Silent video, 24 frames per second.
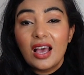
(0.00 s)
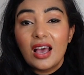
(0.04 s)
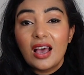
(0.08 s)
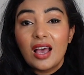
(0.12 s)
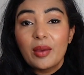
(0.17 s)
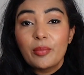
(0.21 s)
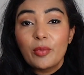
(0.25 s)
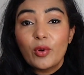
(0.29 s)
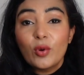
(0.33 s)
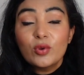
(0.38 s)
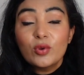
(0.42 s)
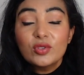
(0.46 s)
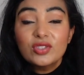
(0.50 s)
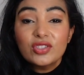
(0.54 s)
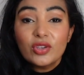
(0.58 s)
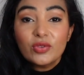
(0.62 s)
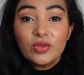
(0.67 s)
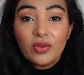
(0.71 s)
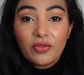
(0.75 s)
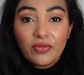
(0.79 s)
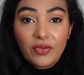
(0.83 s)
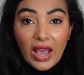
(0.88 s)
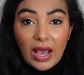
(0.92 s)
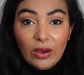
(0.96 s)
I'm also
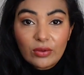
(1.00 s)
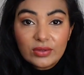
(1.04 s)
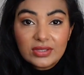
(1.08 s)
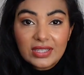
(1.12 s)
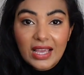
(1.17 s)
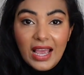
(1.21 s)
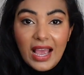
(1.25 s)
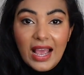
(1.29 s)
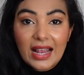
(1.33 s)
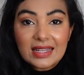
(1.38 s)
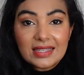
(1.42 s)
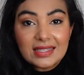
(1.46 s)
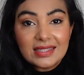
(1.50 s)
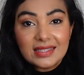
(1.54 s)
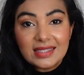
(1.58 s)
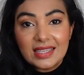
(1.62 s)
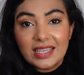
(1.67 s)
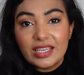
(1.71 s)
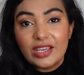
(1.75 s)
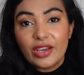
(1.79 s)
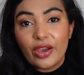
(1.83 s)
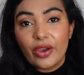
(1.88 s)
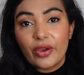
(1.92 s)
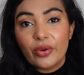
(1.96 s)
the founder and
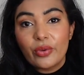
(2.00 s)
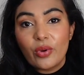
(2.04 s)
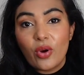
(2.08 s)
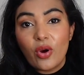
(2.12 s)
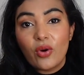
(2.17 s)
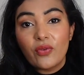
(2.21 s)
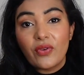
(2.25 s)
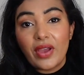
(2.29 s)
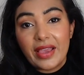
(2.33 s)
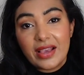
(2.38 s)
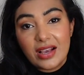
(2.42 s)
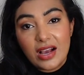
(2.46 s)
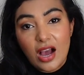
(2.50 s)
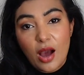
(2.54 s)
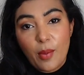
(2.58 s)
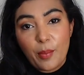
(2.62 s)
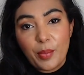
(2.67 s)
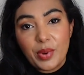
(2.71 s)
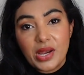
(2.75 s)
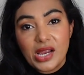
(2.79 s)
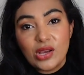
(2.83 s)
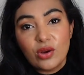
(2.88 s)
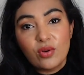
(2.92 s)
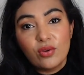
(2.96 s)
CEO of a
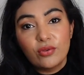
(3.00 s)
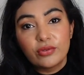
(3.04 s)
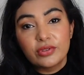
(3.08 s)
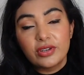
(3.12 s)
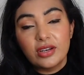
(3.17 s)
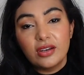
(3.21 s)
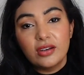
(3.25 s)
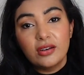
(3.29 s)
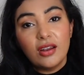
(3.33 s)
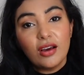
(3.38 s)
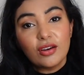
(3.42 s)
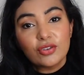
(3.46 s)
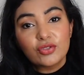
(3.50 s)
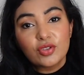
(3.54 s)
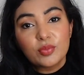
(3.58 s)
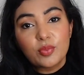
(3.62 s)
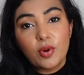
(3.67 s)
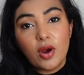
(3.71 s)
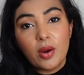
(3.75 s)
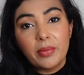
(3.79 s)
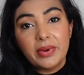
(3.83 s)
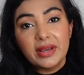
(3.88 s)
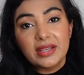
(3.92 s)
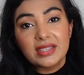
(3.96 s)
company called Luxury
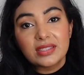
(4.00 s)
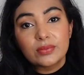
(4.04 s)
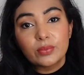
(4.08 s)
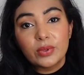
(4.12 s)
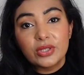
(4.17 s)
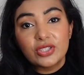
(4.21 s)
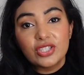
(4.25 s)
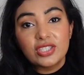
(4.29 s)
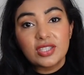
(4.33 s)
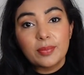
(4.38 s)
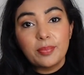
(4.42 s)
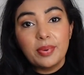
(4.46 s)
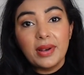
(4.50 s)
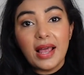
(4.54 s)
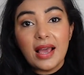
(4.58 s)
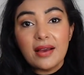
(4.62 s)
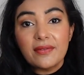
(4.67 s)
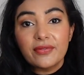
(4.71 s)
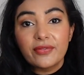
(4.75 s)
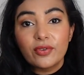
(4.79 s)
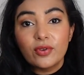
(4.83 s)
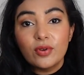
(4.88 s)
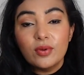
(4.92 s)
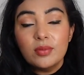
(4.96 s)
Promise, which is a
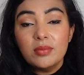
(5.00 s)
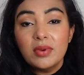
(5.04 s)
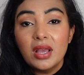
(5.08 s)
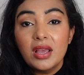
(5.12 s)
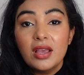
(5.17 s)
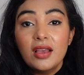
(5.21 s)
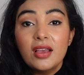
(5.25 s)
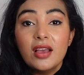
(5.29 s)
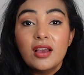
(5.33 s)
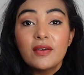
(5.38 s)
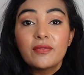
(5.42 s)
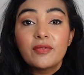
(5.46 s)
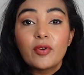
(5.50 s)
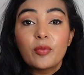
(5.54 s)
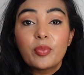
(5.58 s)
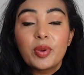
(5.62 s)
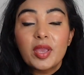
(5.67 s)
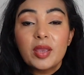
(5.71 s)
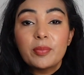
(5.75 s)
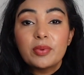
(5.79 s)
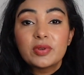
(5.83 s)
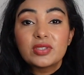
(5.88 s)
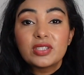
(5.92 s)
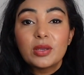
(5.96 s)
platform for
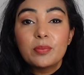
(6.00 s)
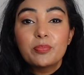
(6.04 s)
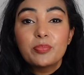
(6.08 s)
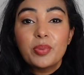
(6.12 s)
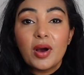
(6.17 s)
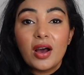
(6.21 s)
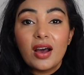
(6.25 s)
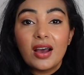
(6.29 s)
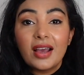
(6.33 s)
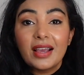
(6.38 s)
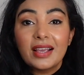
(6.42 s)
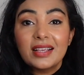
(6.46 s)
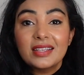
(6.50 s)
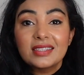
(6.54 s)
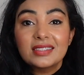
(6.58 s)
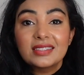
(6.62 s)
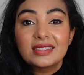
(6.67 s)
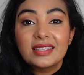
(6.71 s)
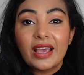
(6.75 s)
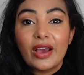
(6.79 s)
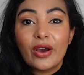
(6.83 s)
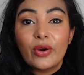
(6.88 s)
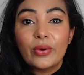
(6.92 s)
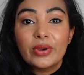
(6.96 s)
people to buy,
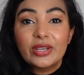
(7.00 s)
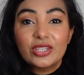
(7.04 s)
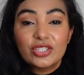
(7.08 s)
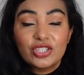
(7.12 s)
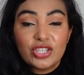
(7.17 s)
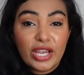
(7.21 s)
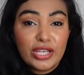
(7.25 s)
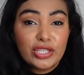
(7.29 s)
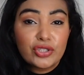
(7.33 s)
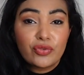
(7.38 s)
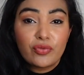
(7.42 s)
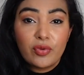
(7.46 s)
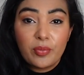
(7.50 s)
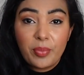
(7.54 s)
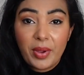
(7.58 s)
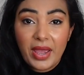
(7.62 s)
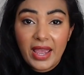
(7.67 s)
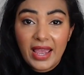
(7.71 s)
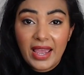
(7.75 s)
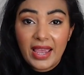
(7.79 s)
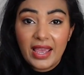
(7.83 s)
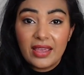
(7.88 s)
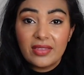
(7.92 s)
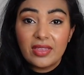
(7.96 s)
sell, exchange and
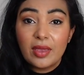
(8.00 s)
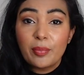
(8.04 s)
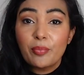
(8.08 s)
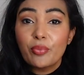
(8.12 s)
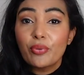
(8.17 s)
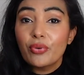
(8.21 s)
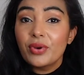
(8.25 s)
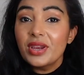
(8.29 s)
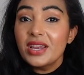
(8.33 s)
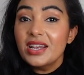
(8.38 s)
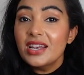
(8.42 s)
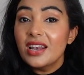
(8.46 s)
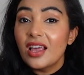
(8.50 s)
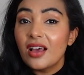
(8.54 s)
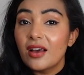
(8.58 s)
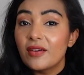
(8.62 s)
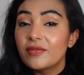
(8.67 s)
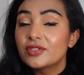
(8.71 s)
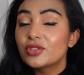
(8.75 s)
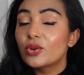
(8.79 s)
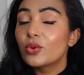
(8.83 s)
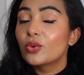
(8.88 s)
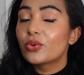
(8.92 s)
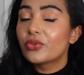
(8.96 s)
repair their
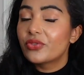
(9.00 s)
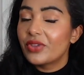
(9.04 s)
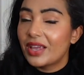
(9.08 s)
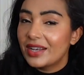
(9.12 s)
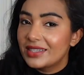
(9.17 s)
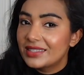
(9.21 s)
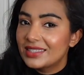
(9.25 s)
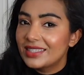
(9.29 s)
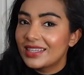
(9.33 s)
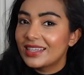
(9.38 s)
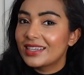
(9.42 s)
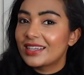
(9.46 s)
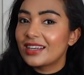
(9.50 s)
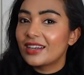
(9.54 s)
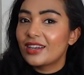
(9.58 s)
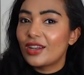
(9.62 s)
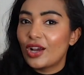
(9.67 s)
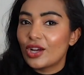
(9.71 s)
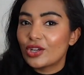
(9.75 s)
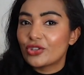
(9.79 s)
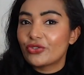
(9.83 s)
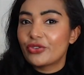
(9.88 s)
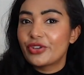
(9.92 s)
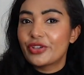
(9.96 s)
pre-loved authentic
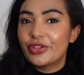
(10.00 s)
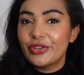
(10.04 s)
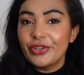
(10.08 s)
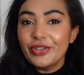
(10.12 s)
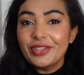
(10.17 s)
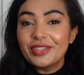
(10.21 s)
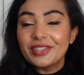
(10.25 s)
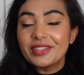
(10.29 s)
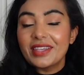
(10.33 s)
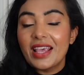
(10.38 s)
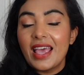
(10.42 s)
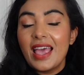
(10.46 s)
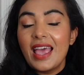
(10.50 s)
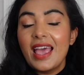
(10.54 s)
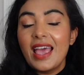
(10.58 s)
luxury goods.